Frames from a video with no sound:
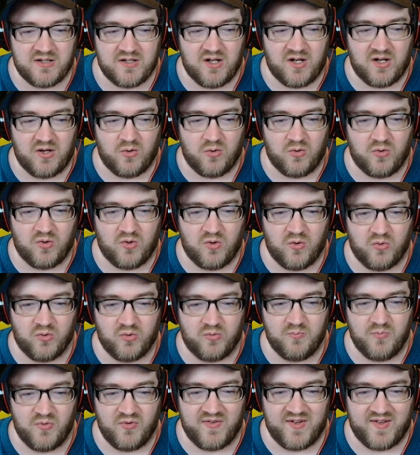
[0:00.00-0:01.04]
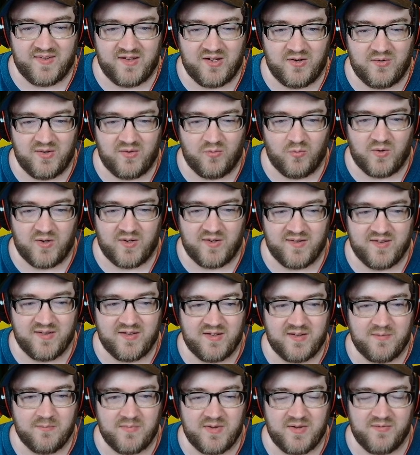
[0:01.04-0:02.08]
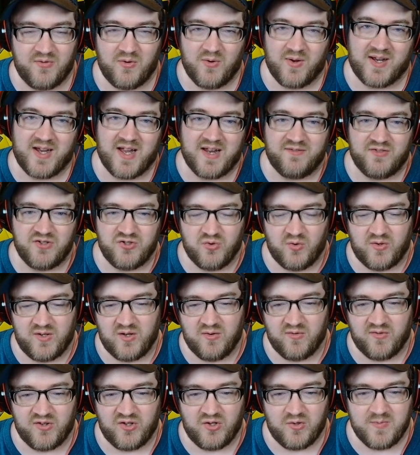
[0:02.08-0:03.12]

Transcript: old, old movie series was, even though I kind of enjoyed those two.